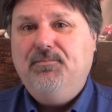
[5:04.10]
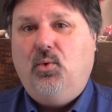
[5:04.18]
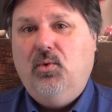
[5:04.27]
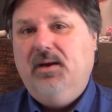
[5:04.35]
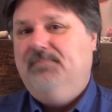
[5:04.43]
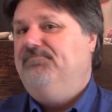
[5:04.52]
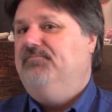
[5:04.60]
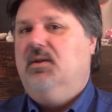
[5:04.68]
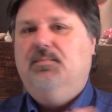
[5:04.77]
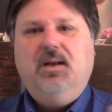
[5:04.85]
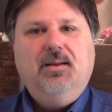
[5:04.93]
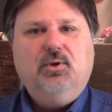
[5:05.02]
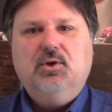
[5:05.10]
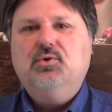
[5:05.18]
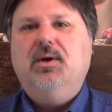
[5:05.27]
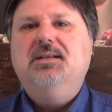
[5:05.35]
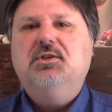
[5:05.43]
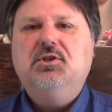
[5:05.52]
point, you've been able to
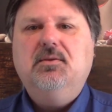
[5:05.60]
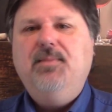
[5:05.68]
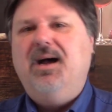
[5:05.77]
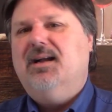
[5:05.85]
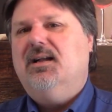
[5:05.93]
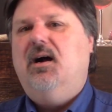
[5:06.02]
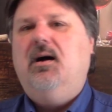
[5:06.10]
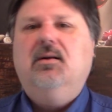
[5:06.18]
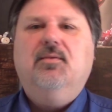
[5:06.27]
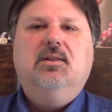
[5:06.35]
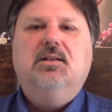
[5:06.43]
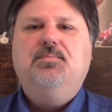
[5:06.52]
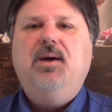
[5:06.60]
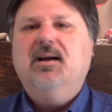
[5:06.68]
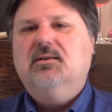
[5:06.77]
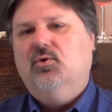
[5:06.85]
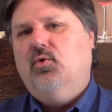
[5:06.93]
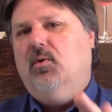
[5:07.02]
transition back out, everything's back
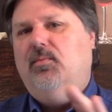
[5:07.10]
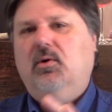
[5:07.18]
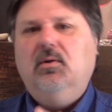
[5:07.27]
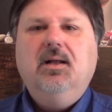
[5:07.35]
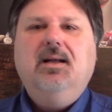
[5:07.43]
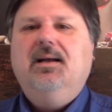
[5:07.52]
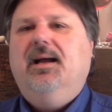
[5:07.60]
to normal,